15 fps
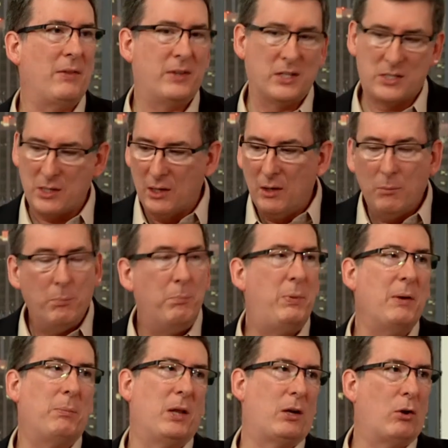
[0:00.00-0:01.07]
this
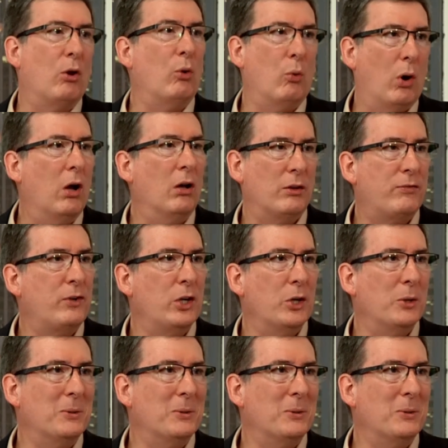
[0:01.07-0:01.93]
biblical worldview.